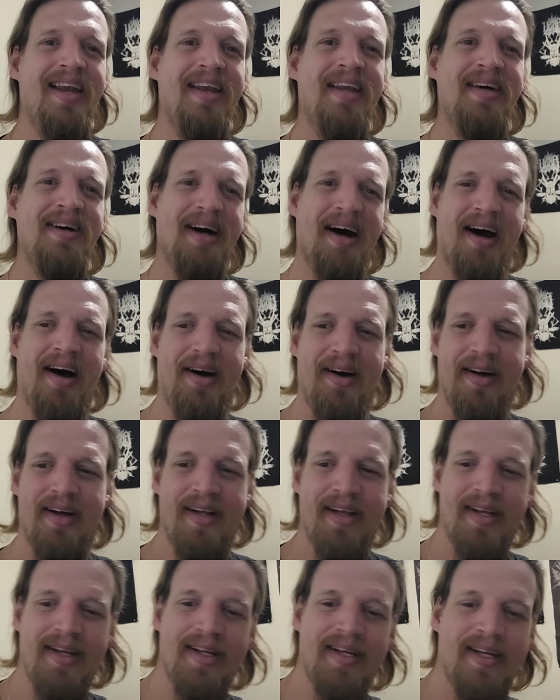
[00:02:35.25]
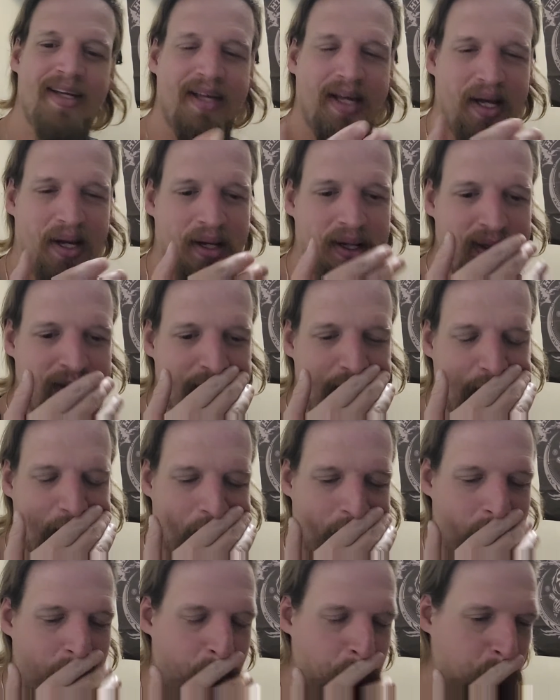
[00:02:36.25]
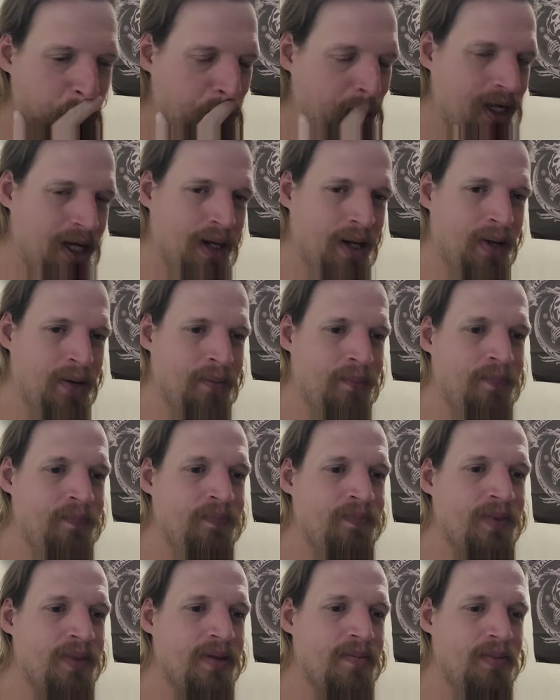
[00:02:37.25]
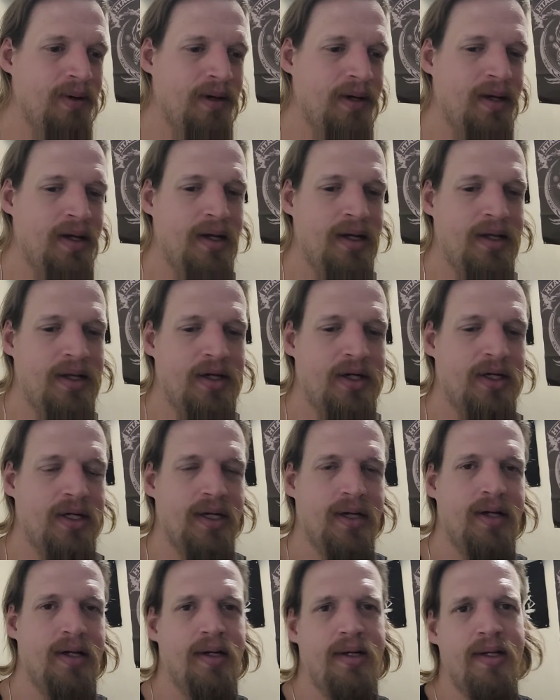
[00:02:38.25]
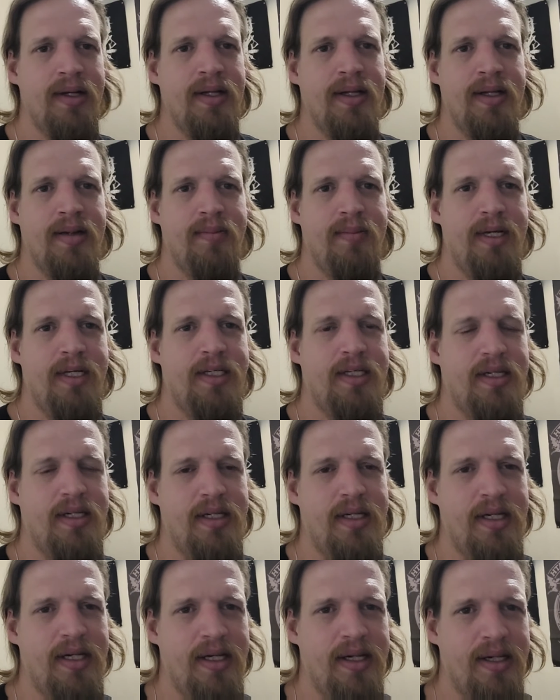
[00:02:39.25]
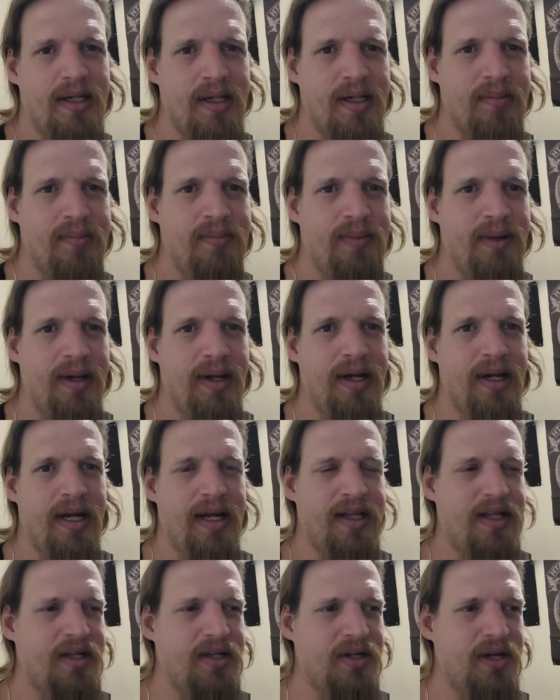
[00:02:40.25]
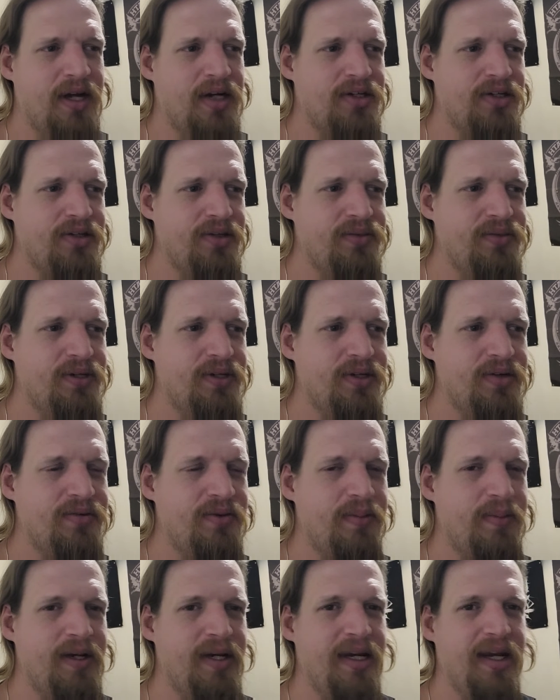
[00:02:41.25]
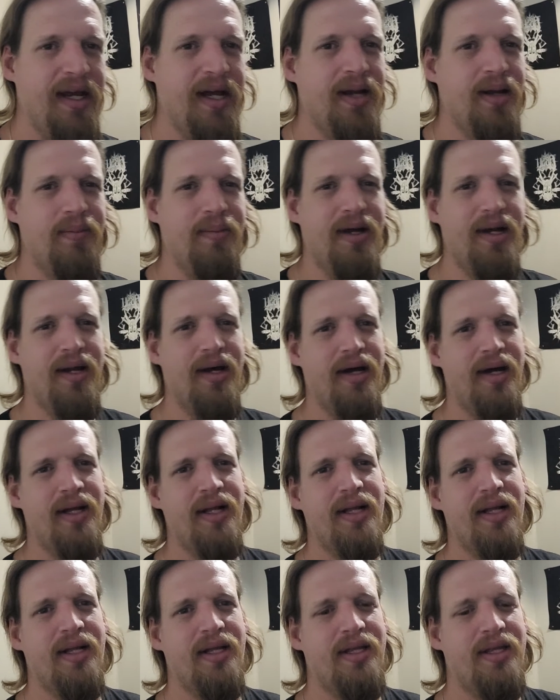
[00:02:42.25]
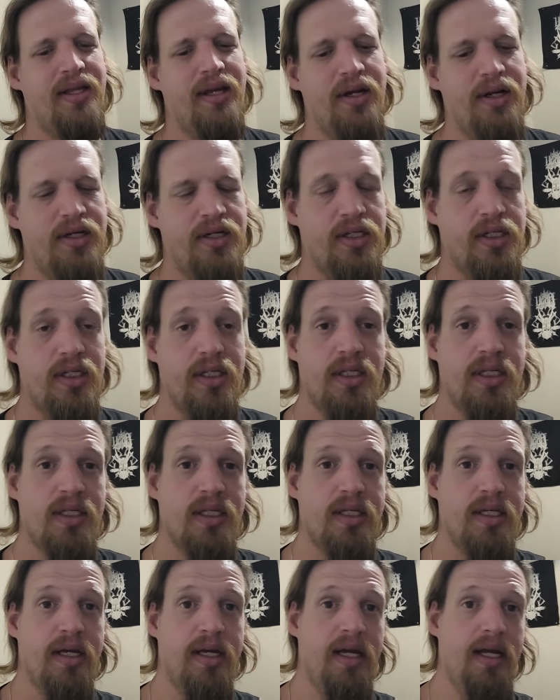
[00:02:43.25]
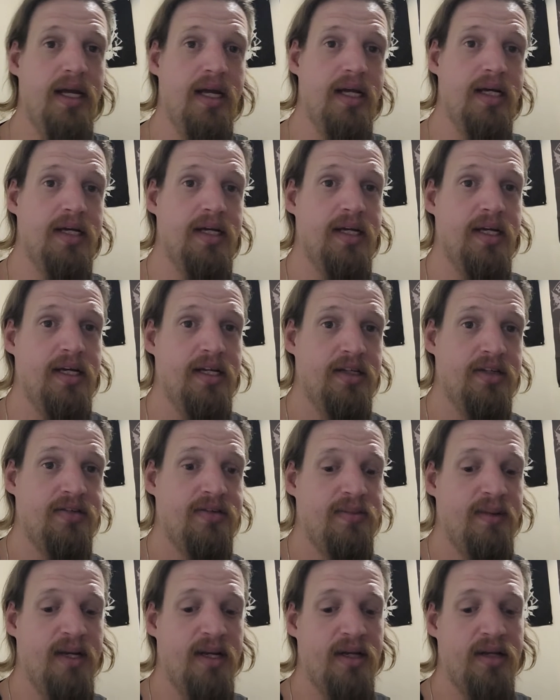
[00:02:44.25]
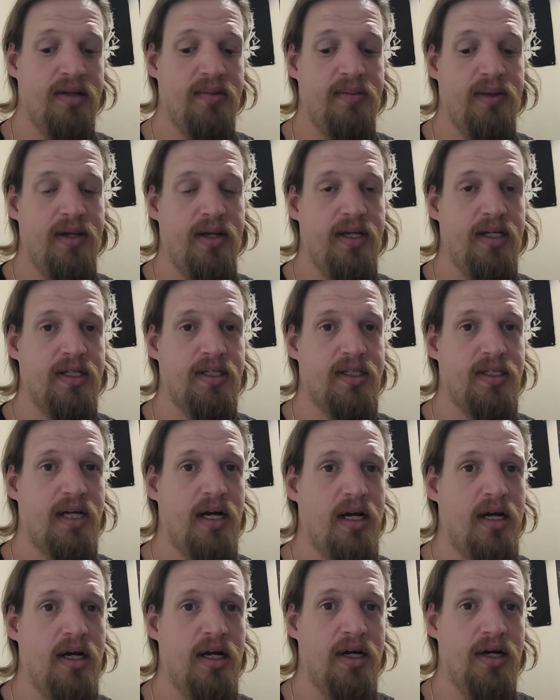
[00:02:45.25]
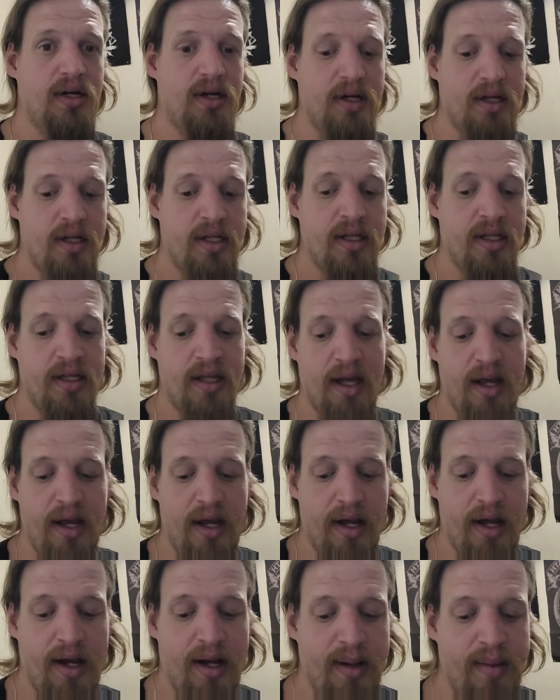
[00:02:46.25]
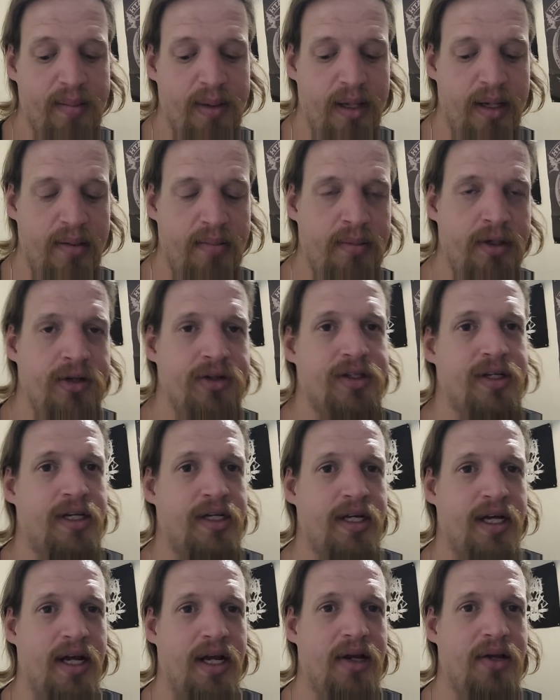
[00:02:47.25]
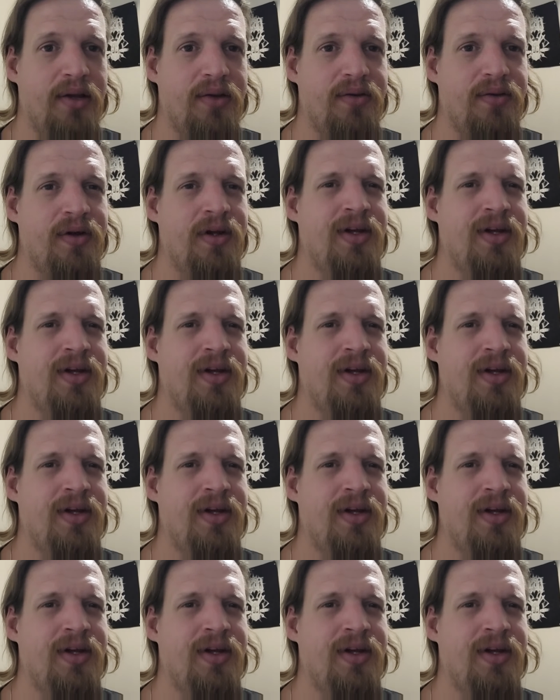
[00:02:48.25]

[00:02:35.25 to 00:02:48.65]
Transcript: and, uh, yeah, so um, but uh, they're uh, basically up there. I think they're actually originally from Indiana, but uh, they're aliens from another planet stuck on Earth, and they uh, play music to get a,